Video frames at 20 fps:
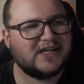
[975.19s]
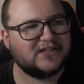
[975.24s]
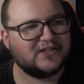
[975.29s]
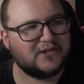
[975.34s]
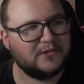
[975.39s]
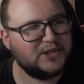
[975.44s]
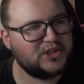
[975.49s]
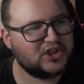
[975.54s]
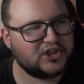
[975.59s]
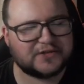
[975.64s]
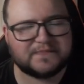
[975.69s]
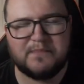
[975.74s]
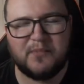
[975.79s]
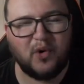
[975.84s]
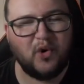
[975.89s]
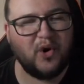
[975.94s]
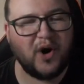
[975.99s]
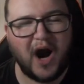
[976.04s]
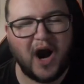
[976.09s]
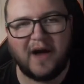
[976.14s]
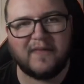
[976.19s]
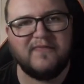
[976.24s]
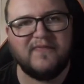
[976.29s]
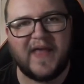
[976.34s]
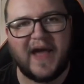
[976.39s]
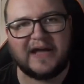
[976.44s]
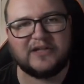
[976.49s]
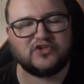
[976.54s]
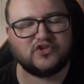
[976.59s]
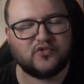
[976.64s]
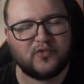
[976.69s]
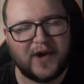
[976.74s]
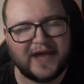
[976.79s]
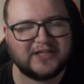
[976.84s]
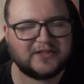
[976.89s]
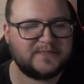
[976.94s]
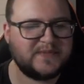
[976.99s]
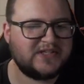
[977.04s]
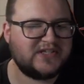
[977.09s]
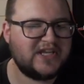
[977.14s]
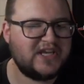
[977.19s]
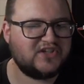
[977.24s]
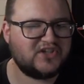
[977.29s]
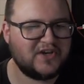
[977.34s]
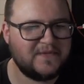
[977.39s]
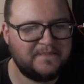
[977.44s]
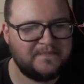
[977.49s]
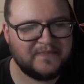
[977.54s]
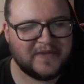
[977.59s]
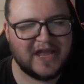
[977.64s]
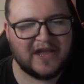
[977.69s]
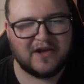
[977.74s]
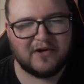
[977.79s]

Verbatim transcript: So it's just more unnatural exposition